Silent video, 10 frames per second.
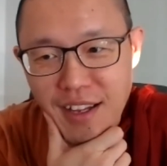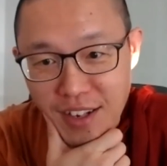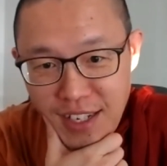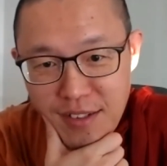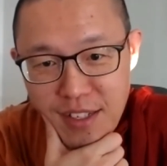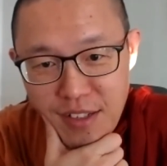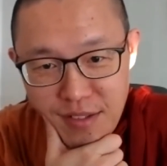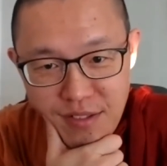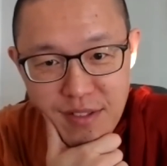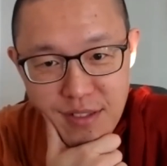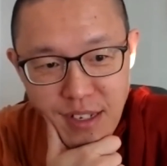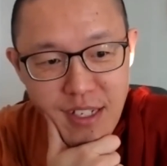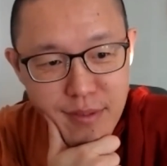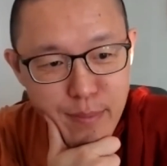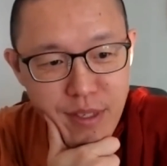Right?
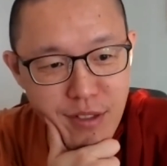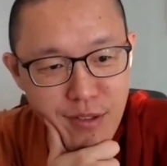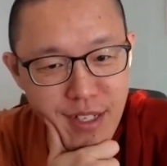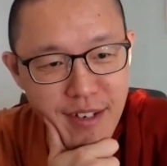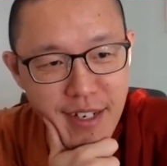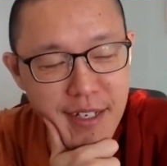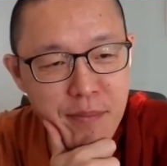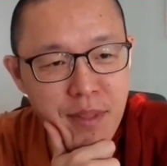Sometimes people do that, right?